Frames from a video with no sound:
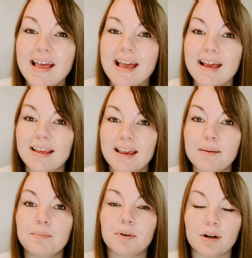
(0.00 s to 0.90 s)
and get
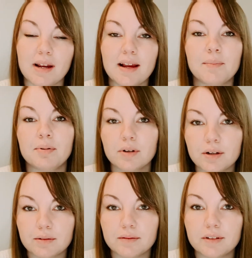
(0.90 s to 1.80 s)

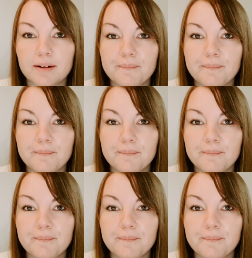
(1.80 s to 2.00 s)
pre-approved.